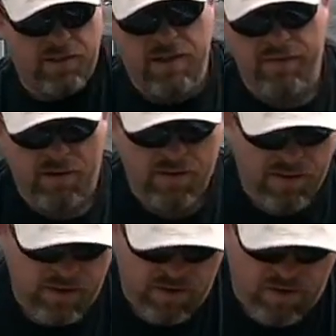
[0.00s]
these have a
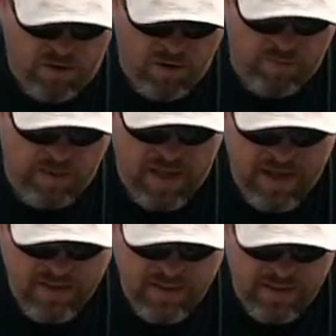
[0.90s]
hard
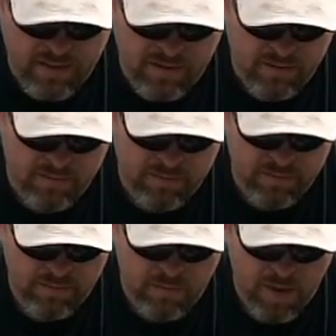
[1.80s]
plastic
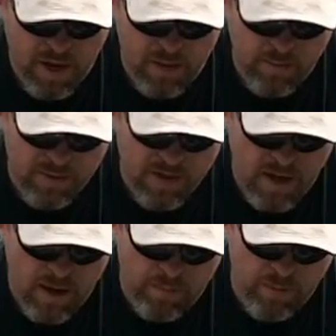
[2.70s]
bottom and
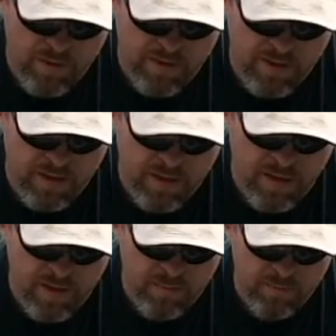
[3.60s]
top with the
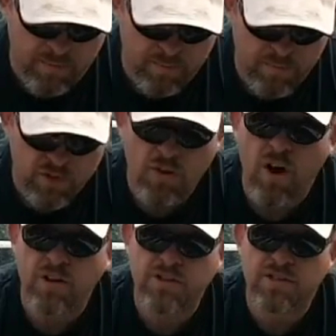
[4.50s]

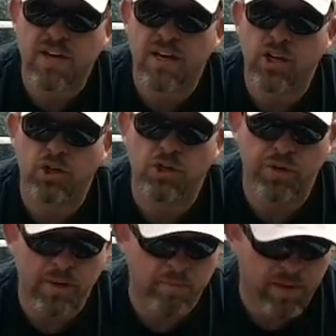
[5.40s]
straw just kind of
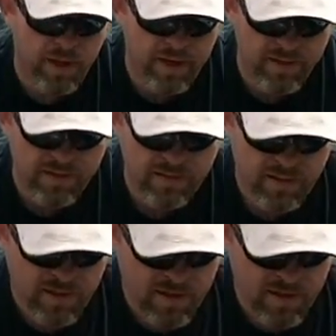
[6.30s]
glued in place.